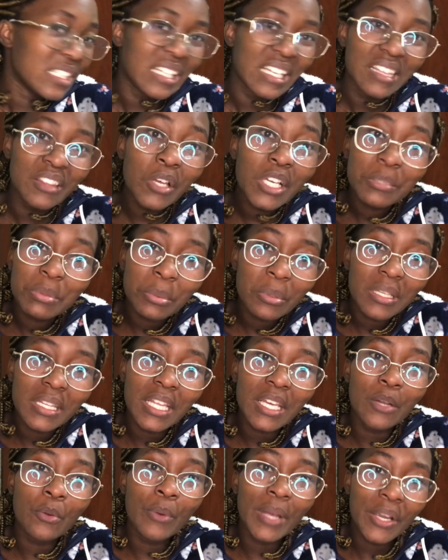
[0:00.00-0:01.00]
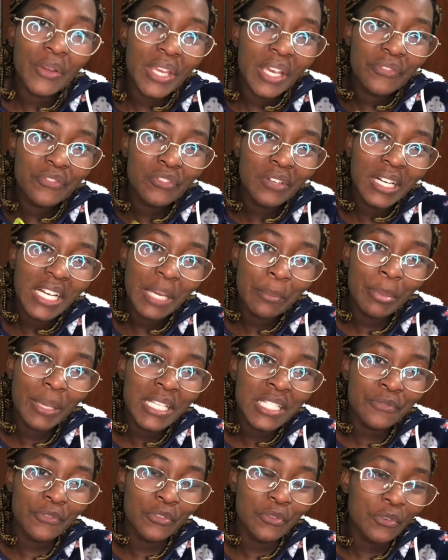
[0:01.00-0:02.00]
Those people they wake. You have to clap hands
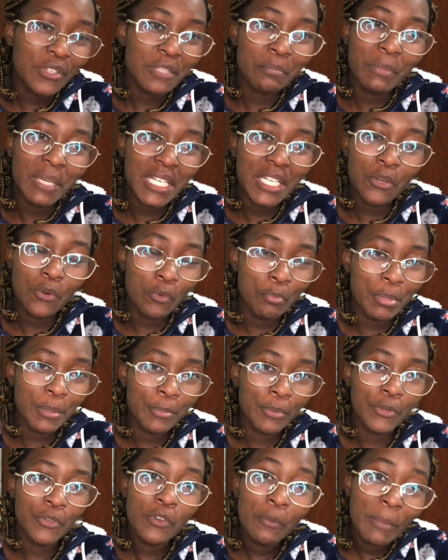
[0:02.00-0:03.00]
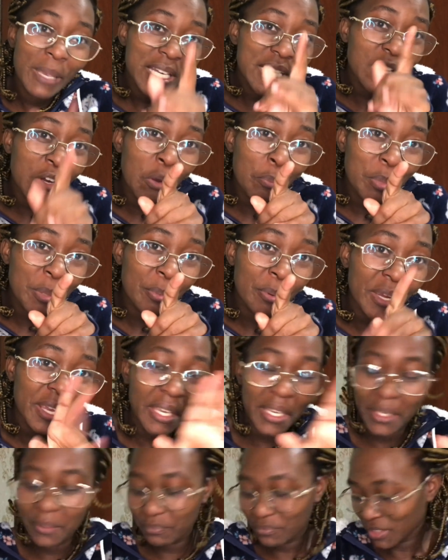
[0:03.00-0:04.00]
for those medical people. You medical people
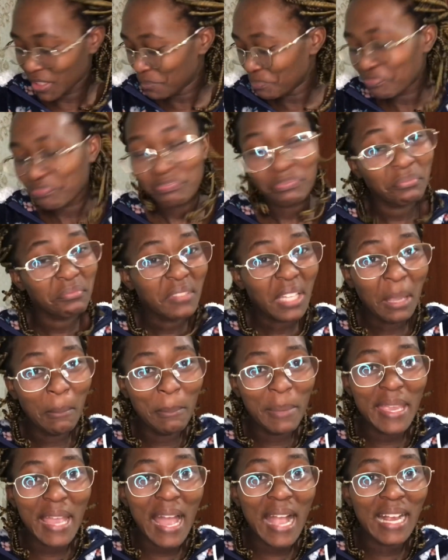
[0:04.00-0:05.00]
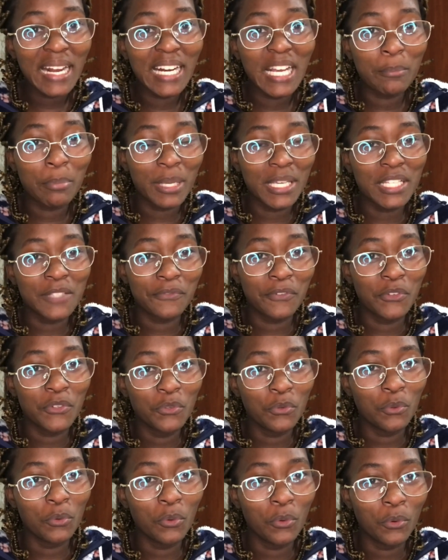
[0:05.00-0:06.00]
here. Me, I clap hands for
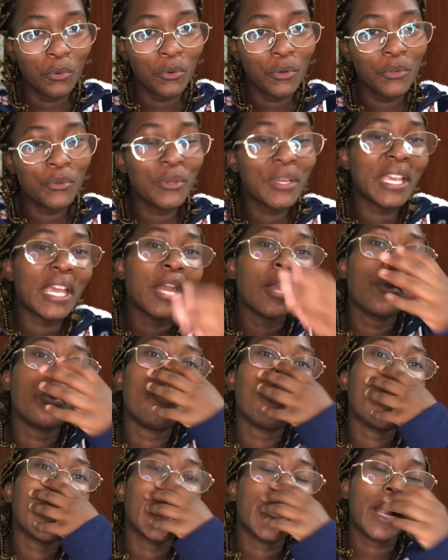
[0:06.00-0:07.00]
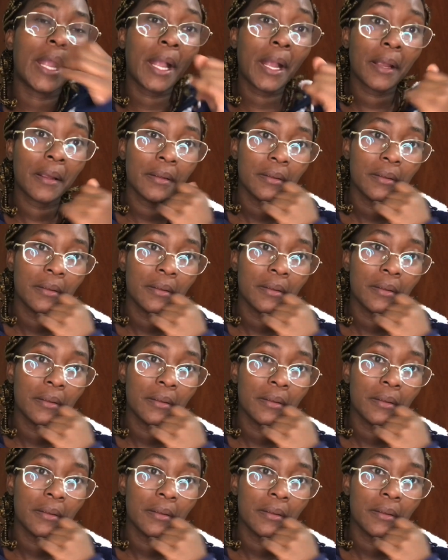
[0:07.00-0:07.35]
you. You can wake.